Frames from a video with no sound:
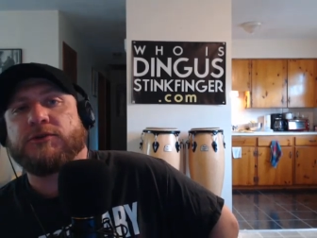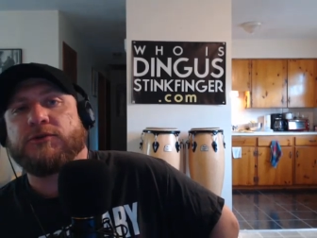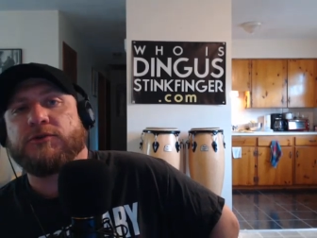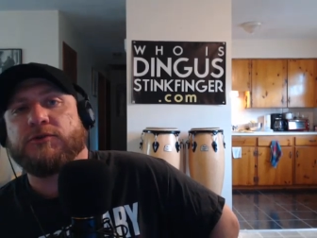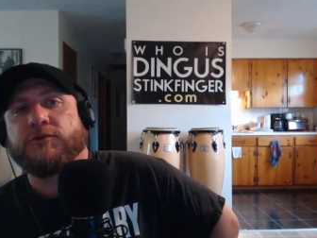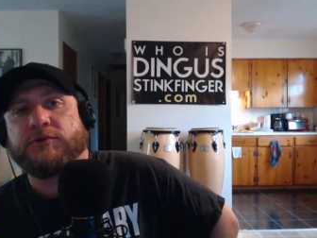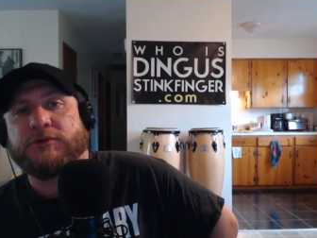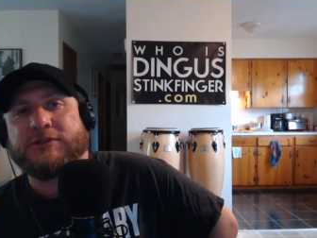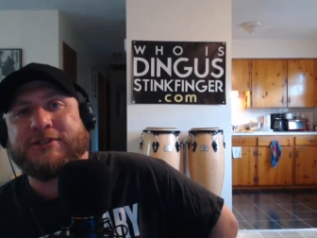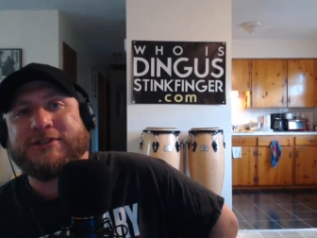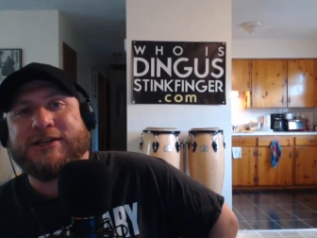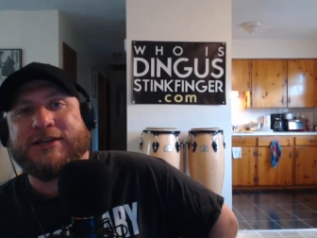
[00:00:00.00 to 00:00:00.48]

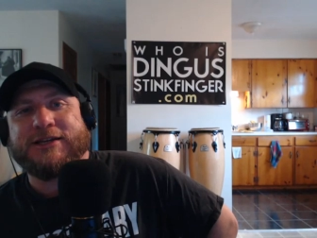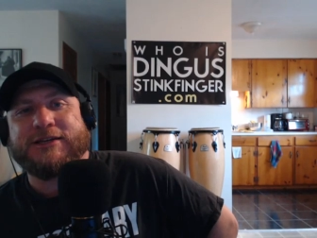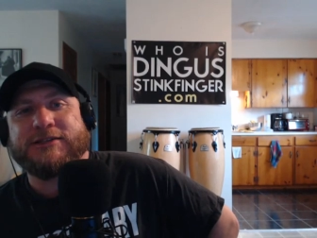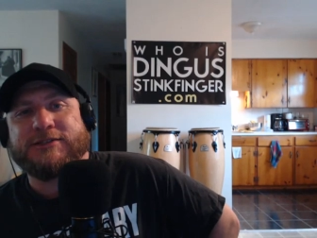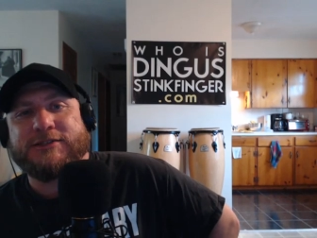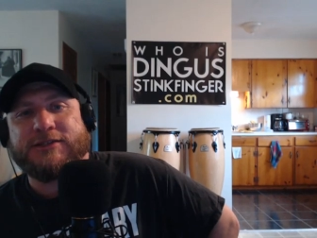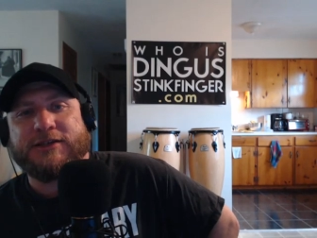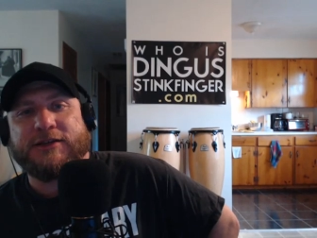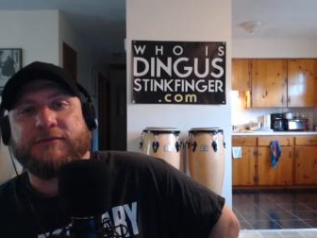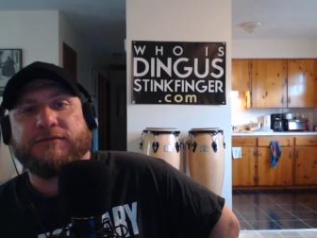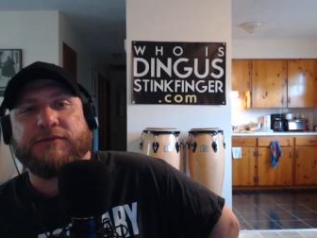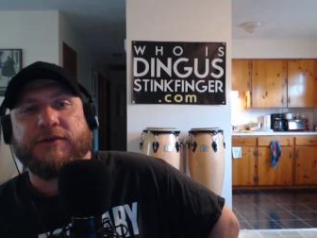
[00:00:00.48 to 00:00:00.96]
Who is
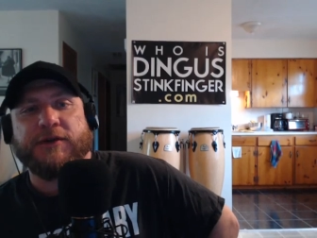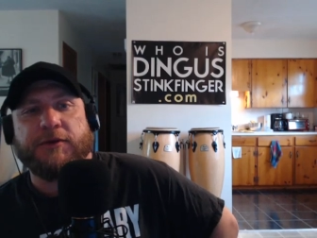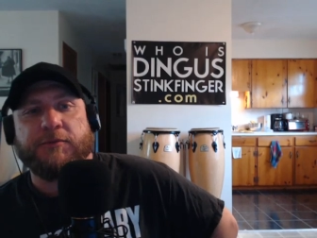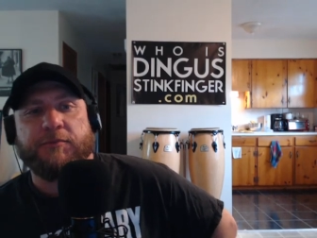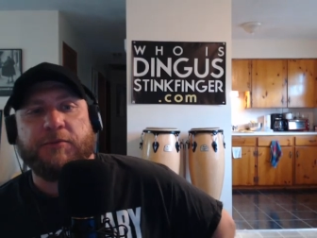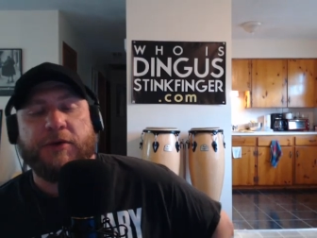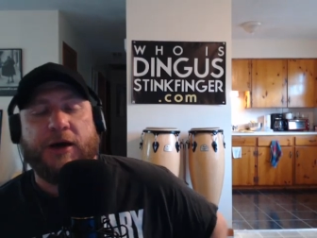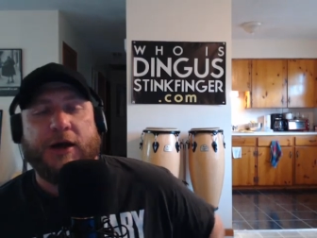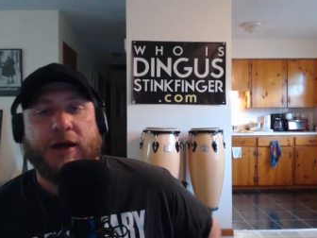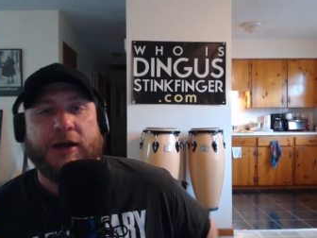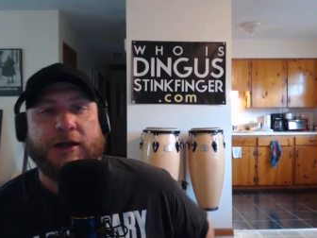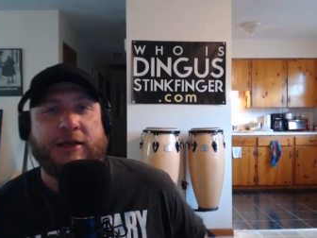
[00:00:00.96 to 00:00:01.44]
Dingus Stinkfinger
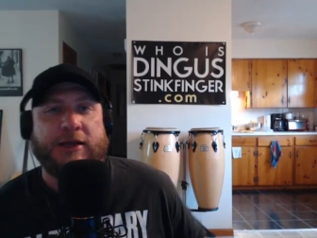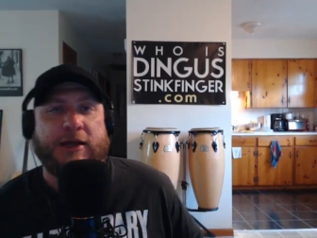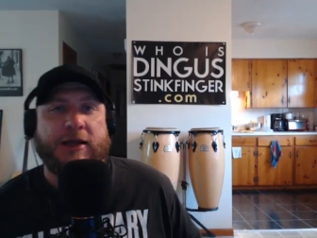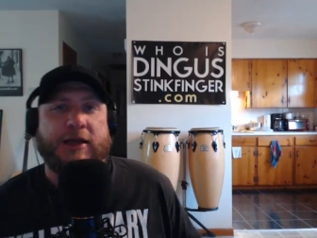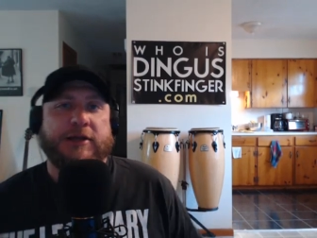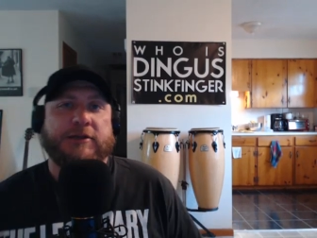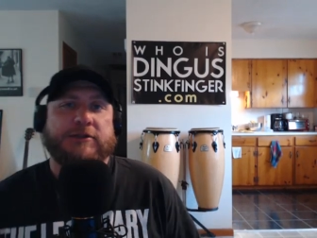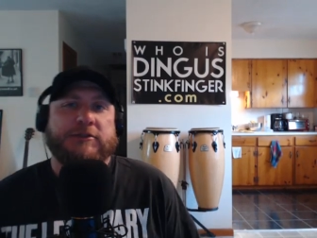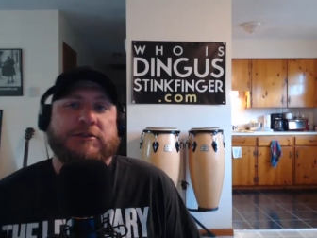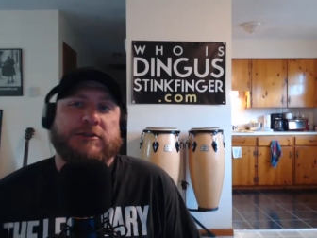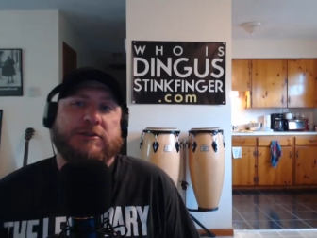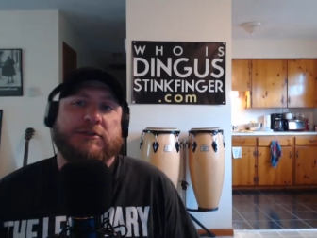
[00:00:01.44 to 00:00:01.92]

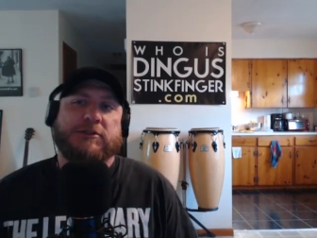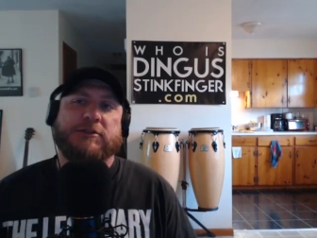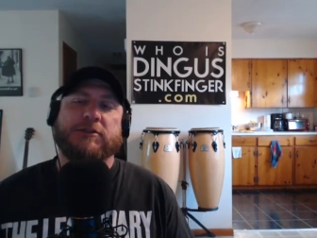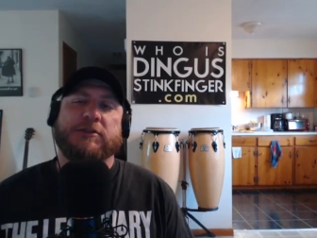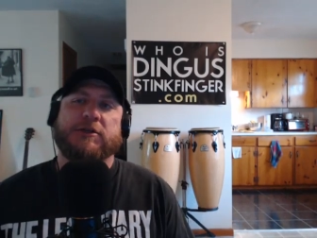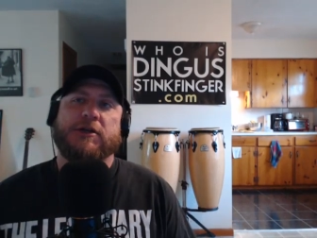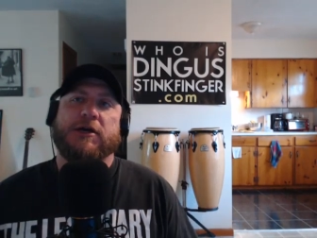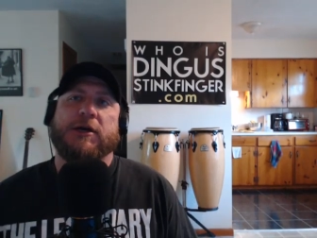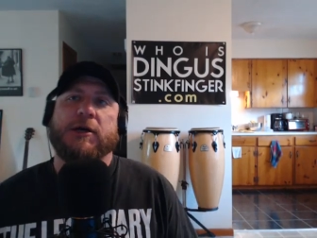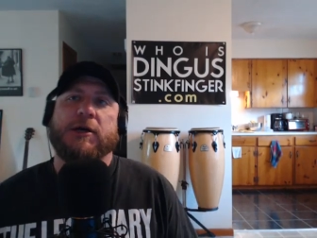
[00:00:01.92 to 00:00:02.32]
podcast.